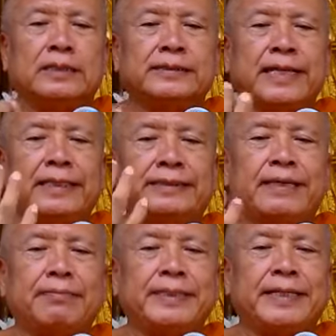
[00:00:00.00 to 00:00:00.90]
sense
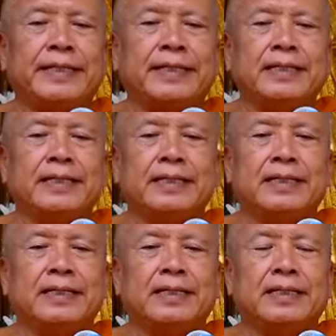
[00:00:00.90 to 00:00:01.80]
something
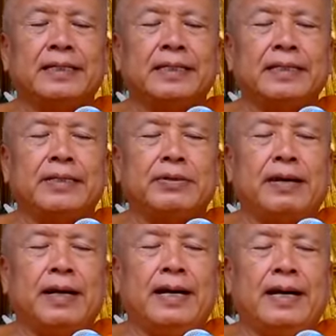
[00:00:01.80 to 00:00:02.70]
in
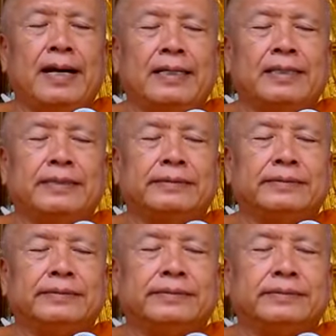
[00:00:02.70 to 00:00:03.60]
your heart
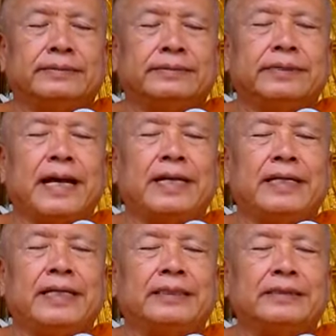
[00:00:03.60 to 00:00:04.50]
that
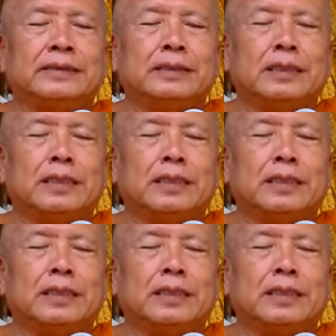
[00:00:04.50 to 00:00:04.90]
is